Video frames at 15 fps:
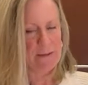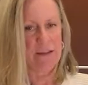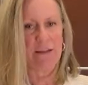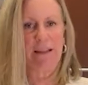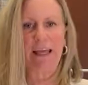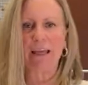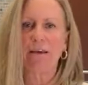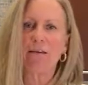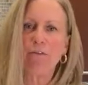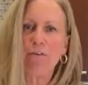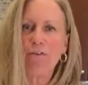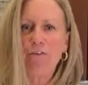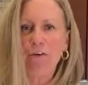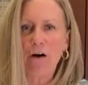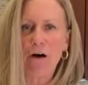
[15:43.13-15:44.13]
like,
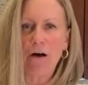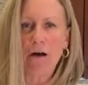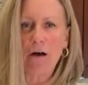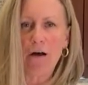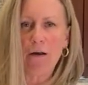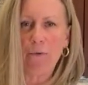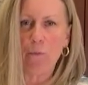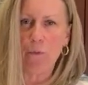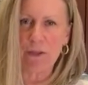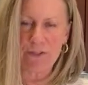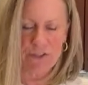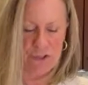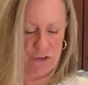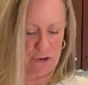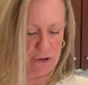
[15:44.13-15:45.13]
fall,
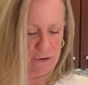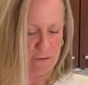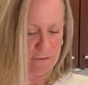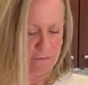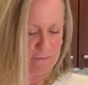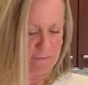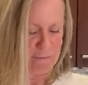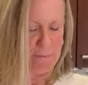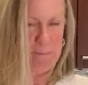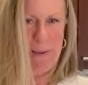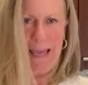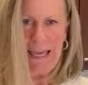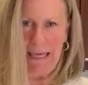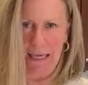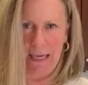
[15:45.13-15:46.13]
winter
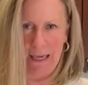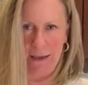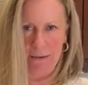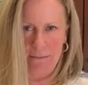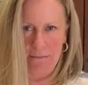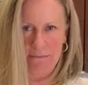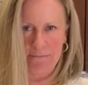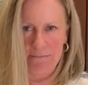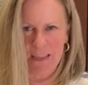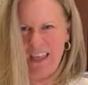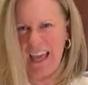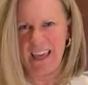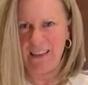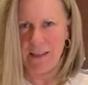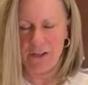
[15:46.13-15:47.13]
baking
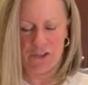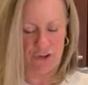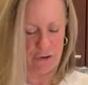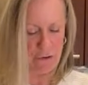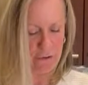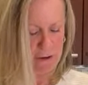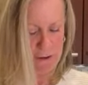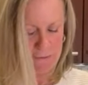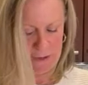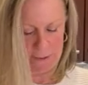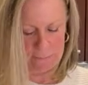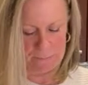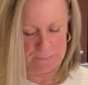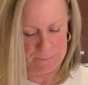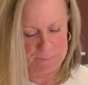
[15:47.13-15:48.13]
thing that you're craving?
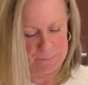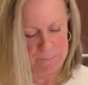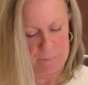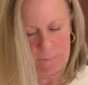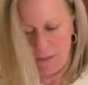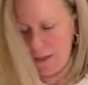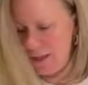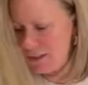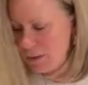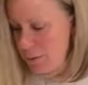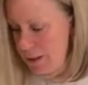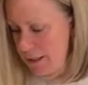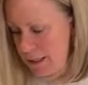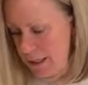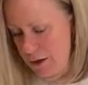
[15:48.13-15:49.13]
And so
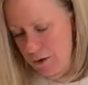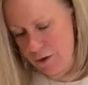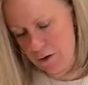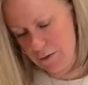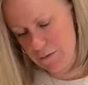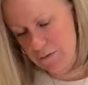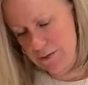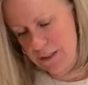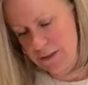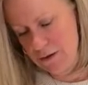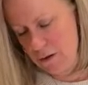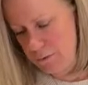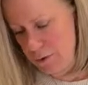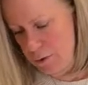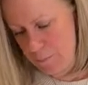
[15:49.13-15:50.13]
in here,
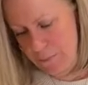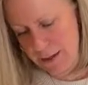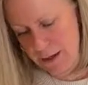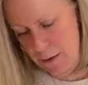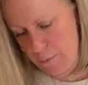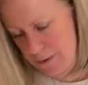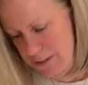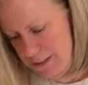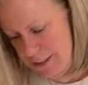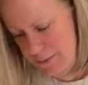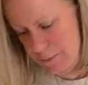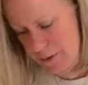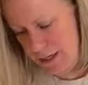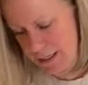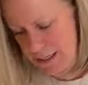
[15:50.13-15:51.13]
oh no, I got 1
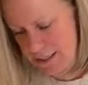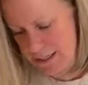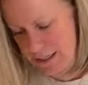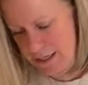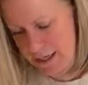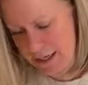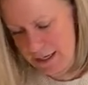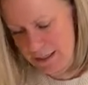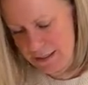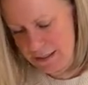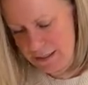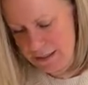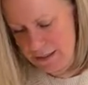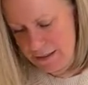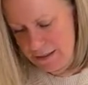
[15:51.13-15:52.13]
teaspoon. I need to get
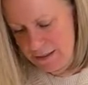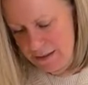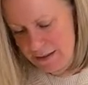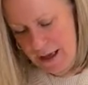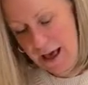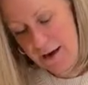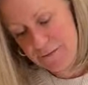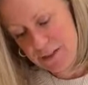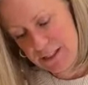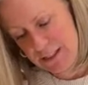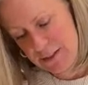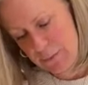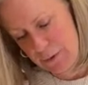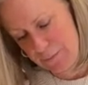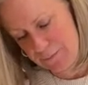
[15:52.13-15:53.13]
a 1/2
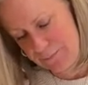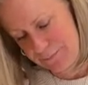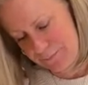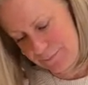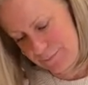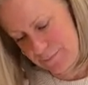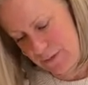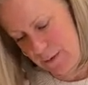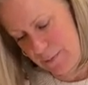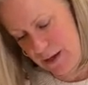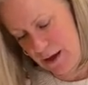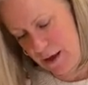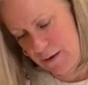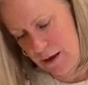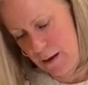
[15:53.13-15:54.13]
teaspoon. That'd be
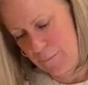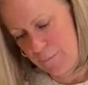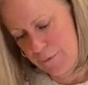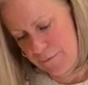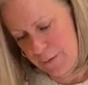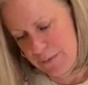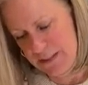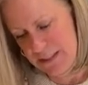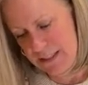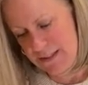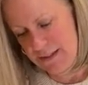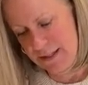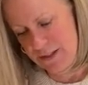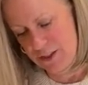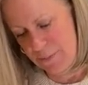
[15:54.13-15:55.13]
helpful if I was
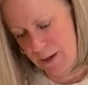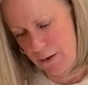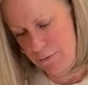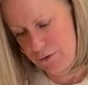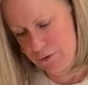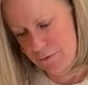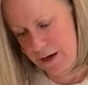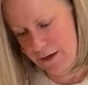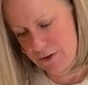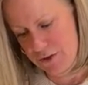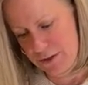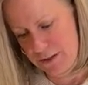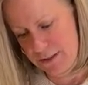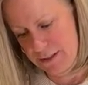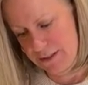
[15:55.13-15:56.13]
listening to my own
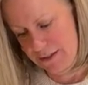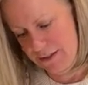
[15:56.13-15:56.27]
directions.